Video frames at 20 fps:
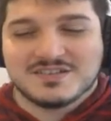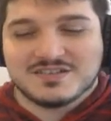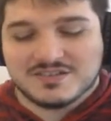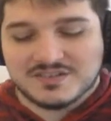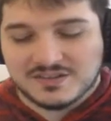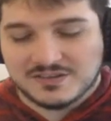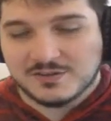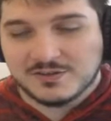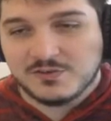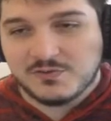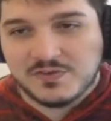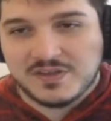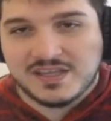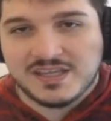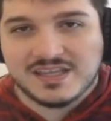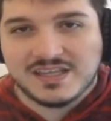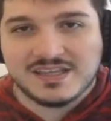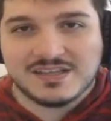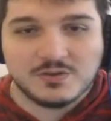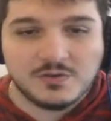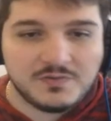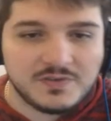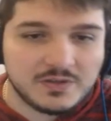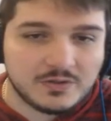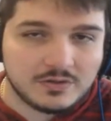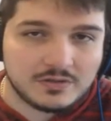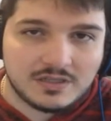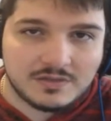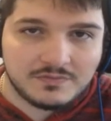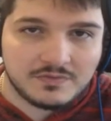Luffy
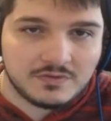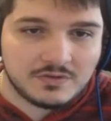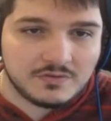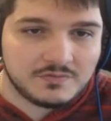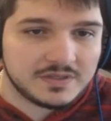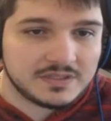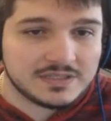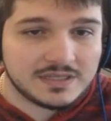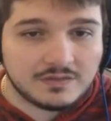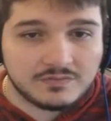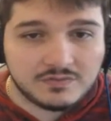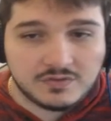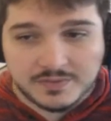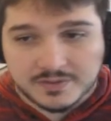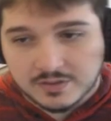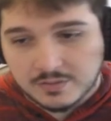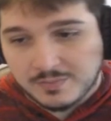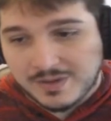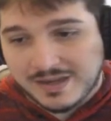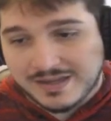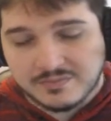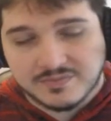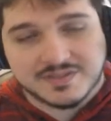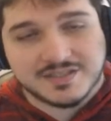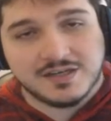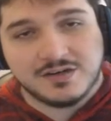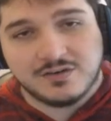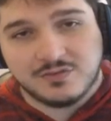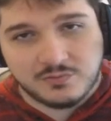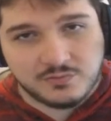couldn't even defeat Doflamingo by
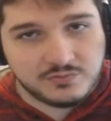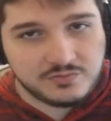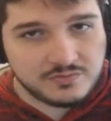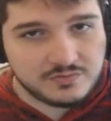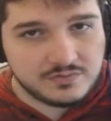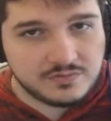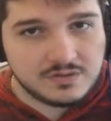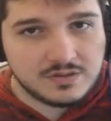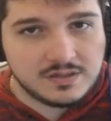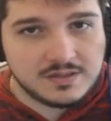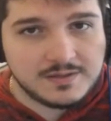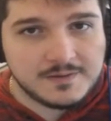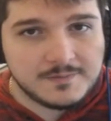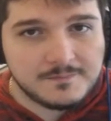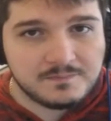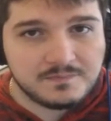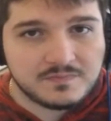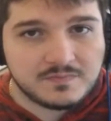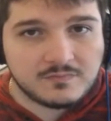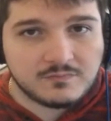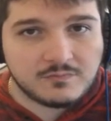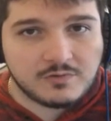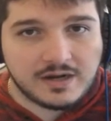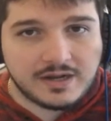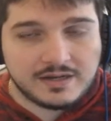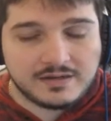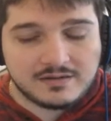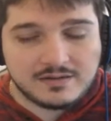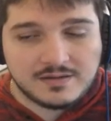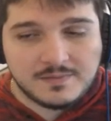himself.
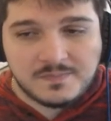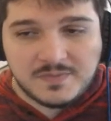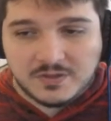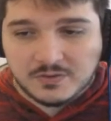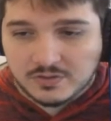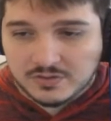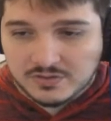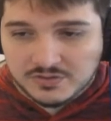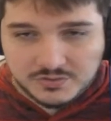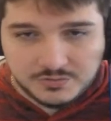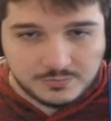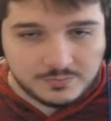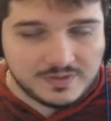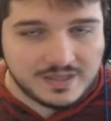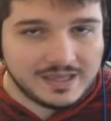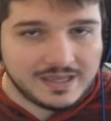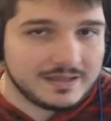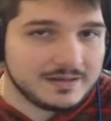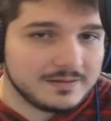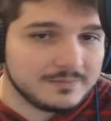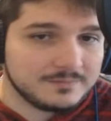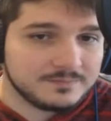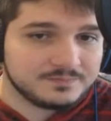Right? He couldn't do that.